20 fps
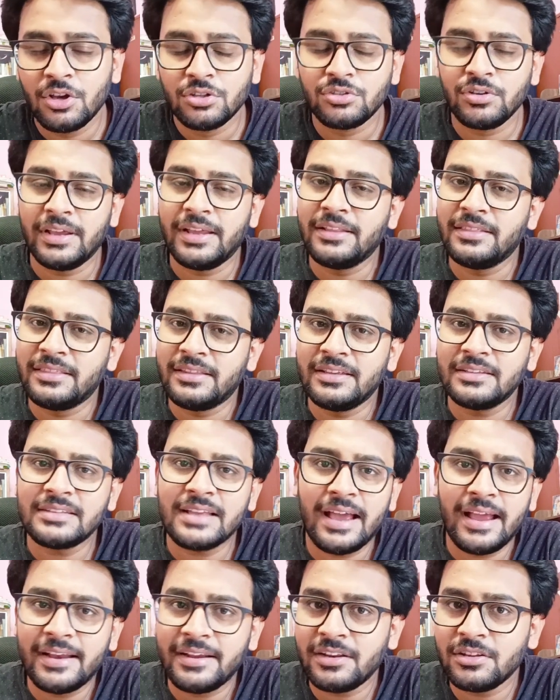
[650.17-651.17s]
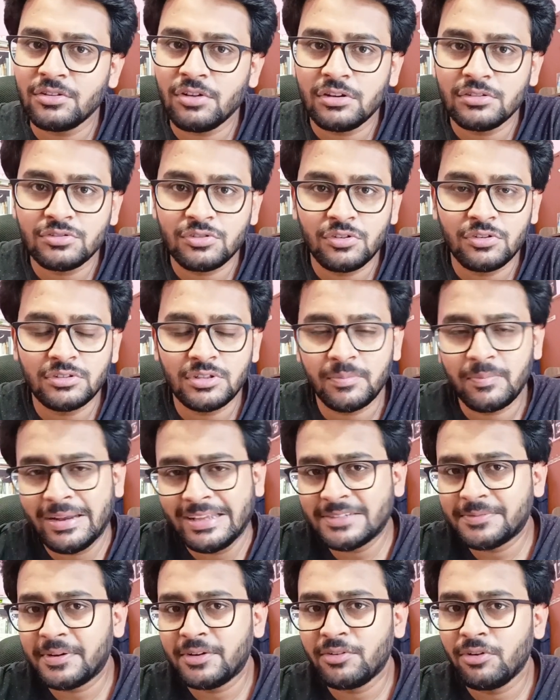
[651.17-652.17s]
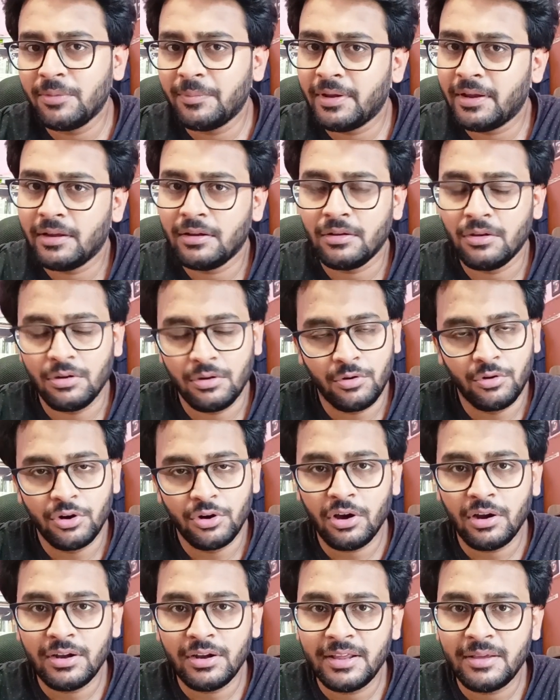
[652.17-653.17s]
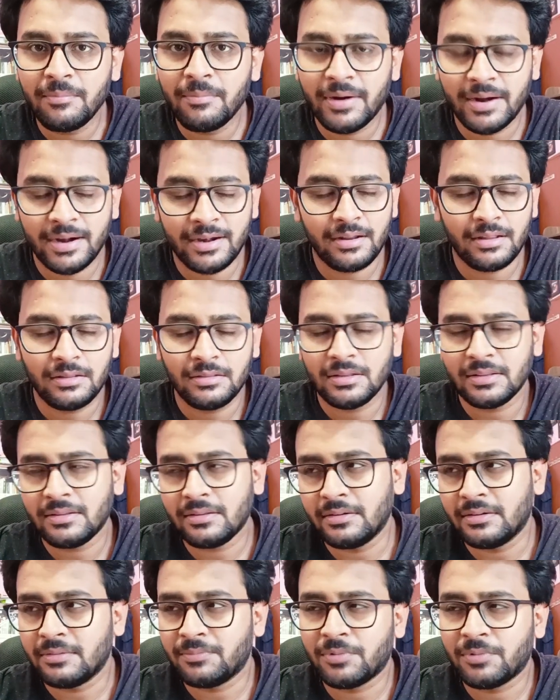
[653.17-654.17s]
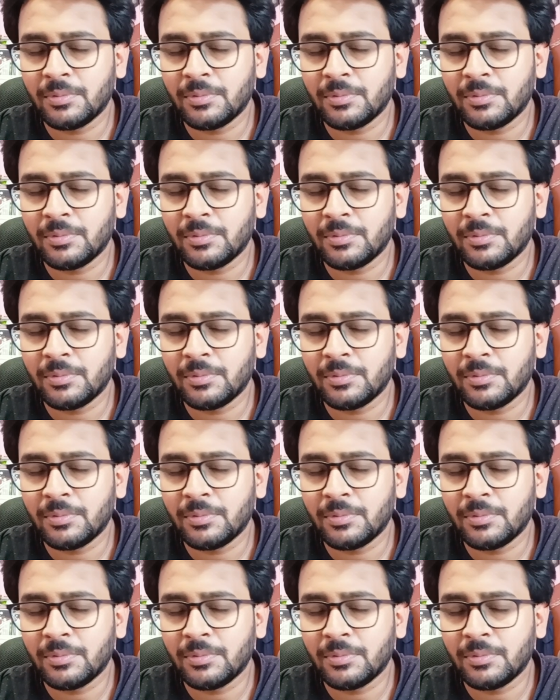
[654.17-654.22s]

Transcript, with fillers: So in these IITs also the placement will be good only, but the,